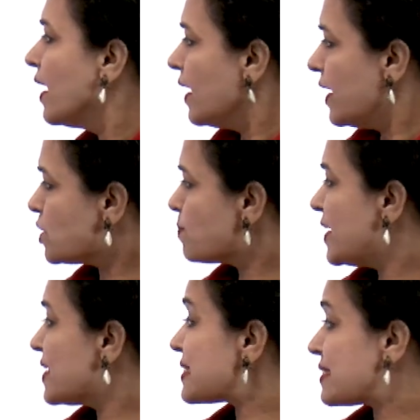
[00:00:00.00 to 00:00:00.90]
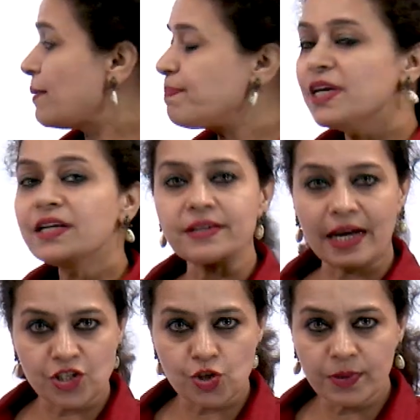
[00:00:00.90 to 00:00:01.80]
It means something
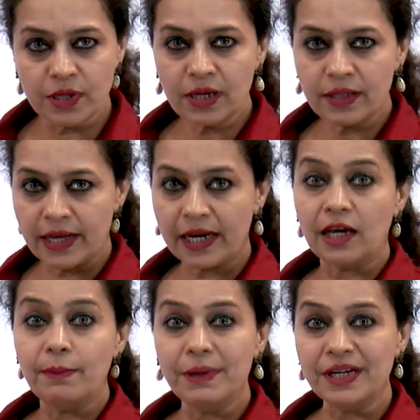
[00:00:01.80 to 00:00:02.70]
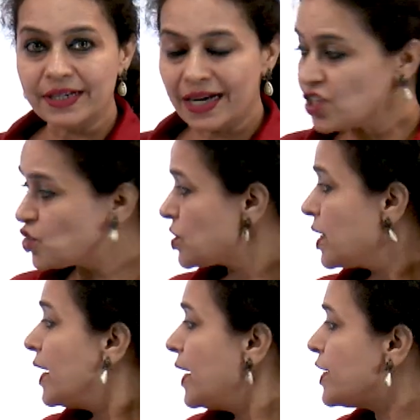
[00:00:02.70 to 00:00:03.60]
tangible that can be touched
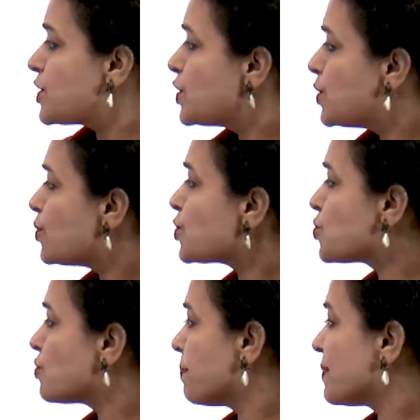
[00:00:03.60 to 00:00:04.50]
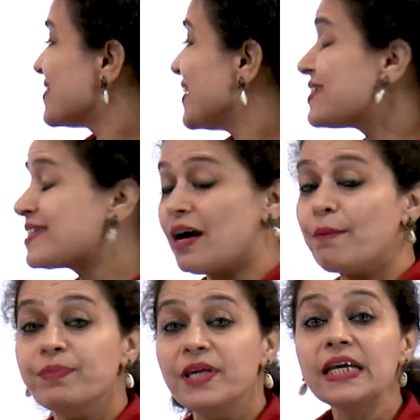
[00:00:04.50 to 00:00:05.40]
is used to represent
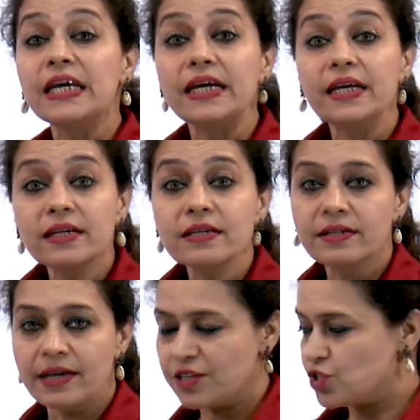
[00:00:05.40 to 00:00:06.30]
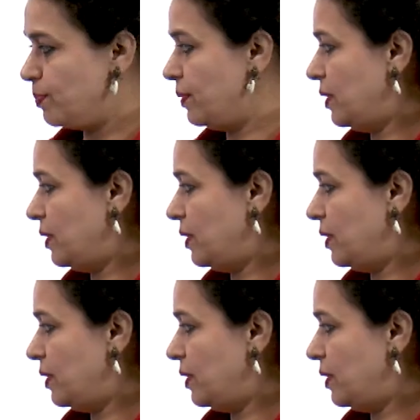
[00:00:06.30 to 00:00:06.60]
something intangible.